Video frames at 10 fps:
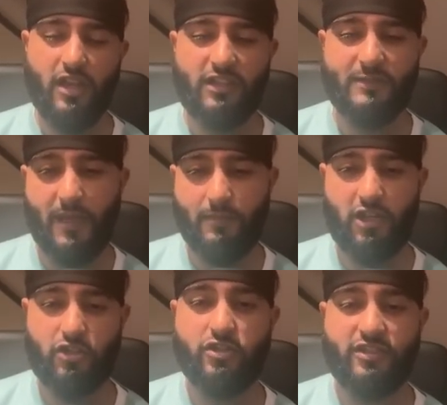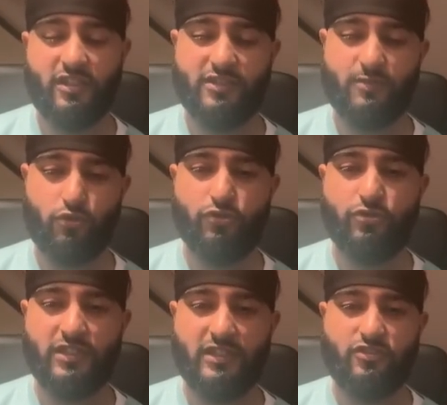Because maybe I should have done some more due
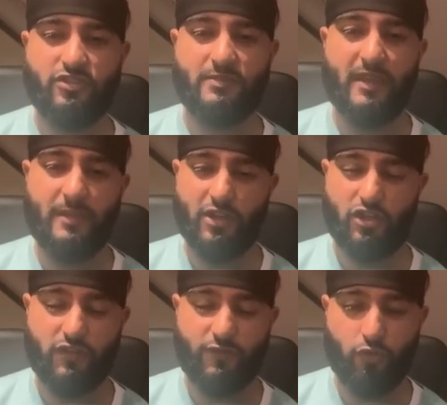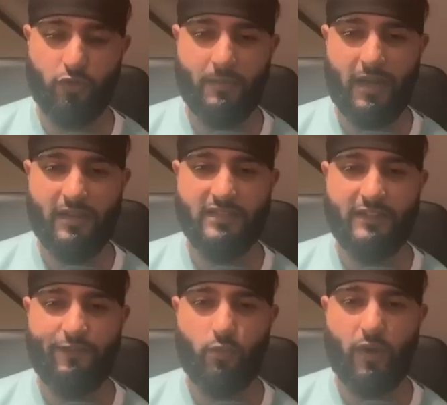diligence. Maybe I should have thought about it in a
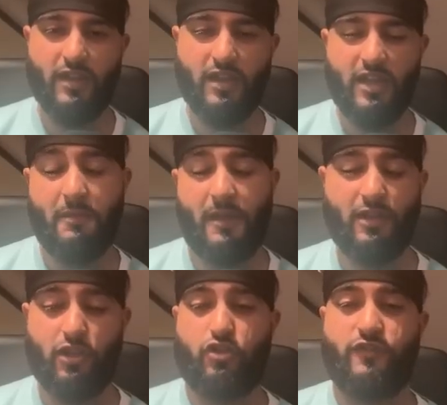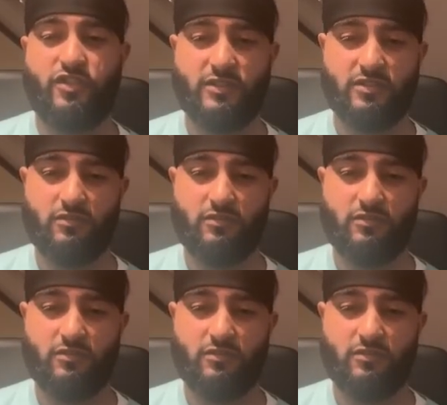different way. Maybe I should have just